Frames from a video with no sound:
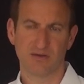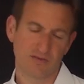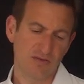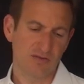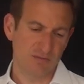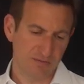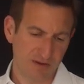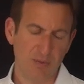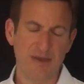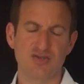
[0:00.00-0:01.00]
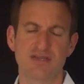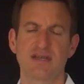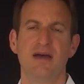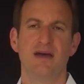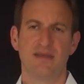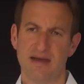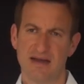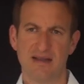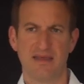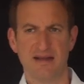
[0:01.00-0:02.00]
system of equations that
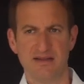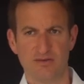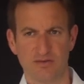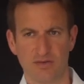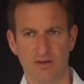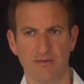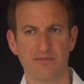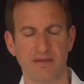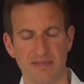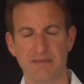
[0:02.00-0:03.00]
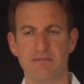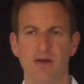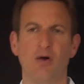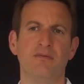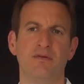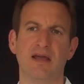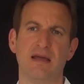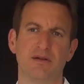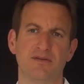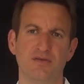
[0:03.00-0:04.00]
I then need to solve, and then be hopefully
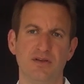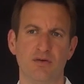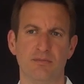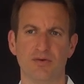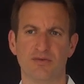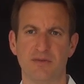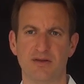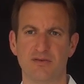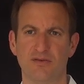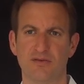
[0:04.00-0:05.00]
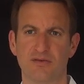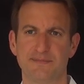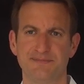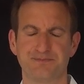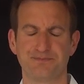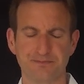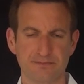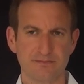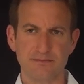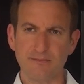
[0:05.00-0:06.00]
able to decompose the matrices.
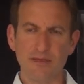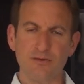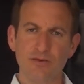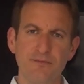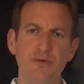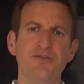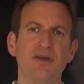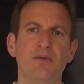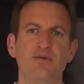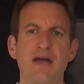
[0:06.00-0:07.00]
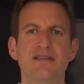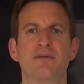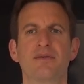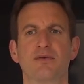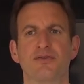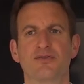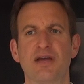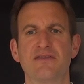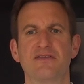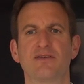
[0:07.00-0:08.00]
So first I will write down the
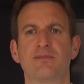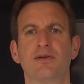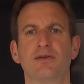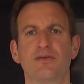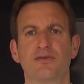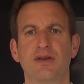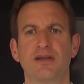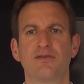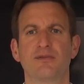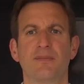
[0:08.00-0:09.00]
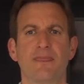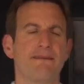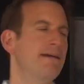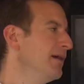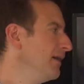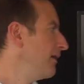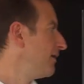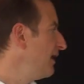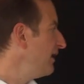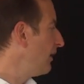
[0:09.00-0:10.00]
constraints and exploit constraints.
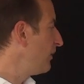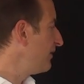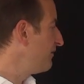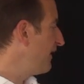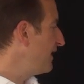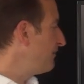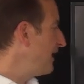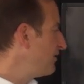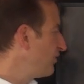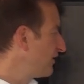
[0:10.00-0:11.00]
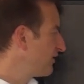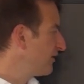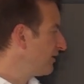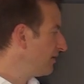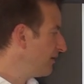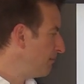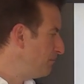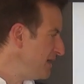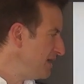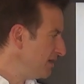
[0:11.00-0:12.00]
Then I will define a matrix
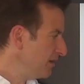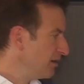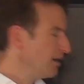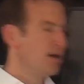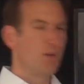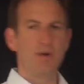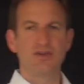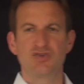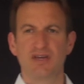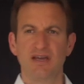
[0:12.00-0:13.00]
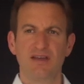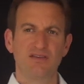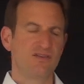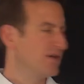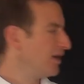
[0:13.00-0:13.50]
B, which is